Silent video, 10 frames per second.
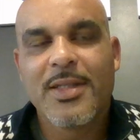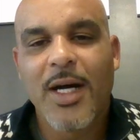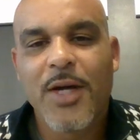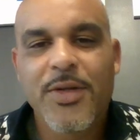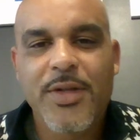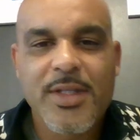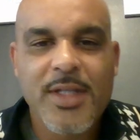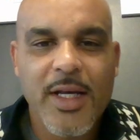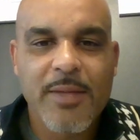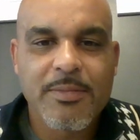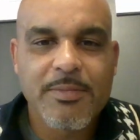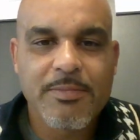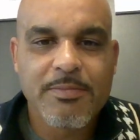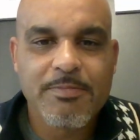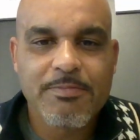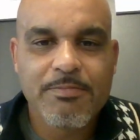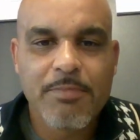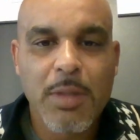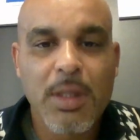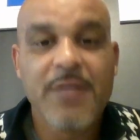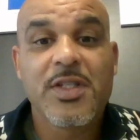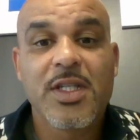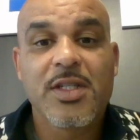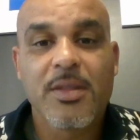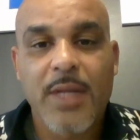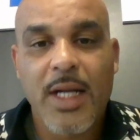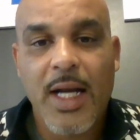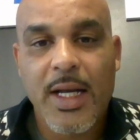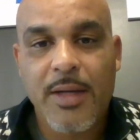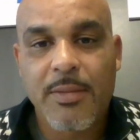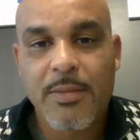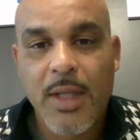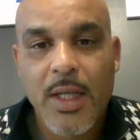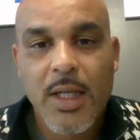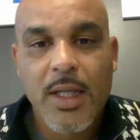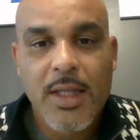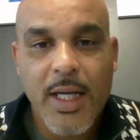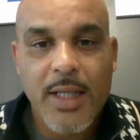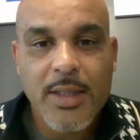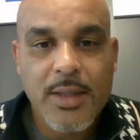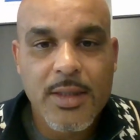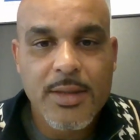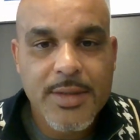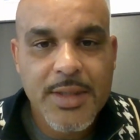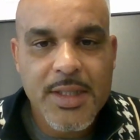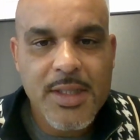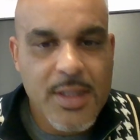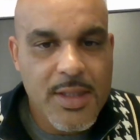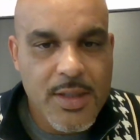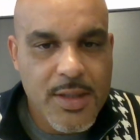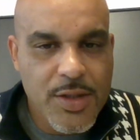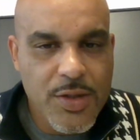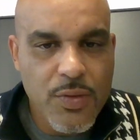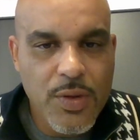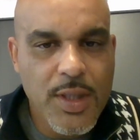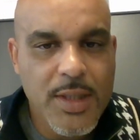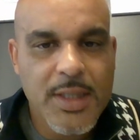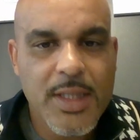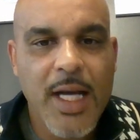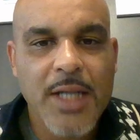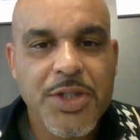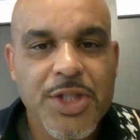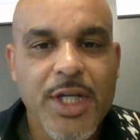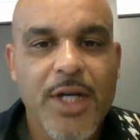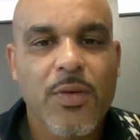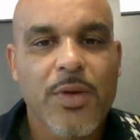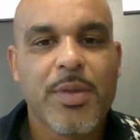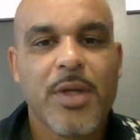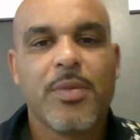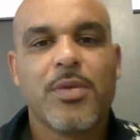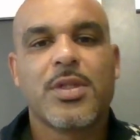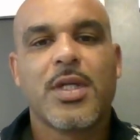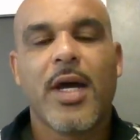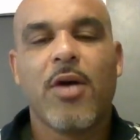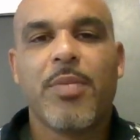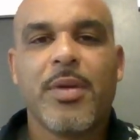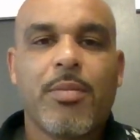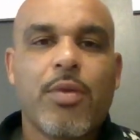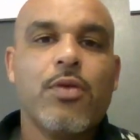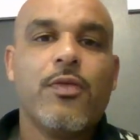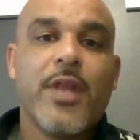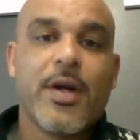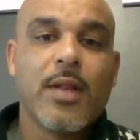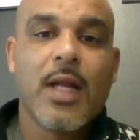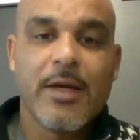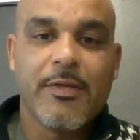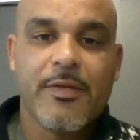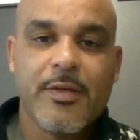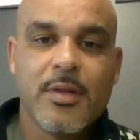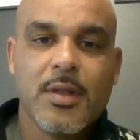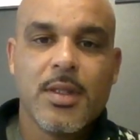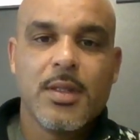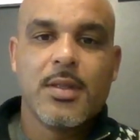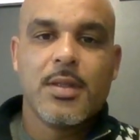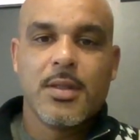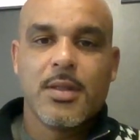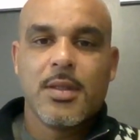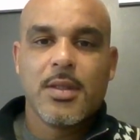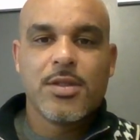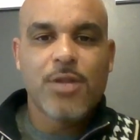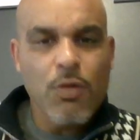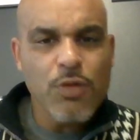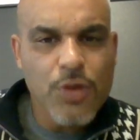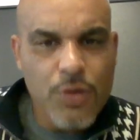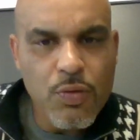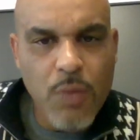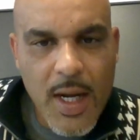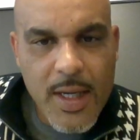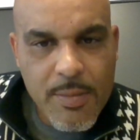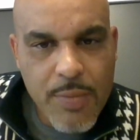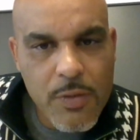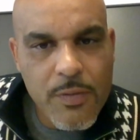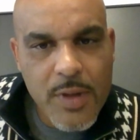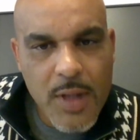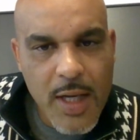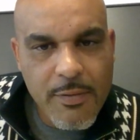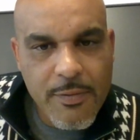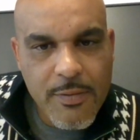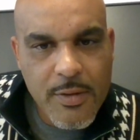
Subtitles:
under the same belief system that I am, that this is too good to not share with people to help improve their life. Don't you want to improve your life?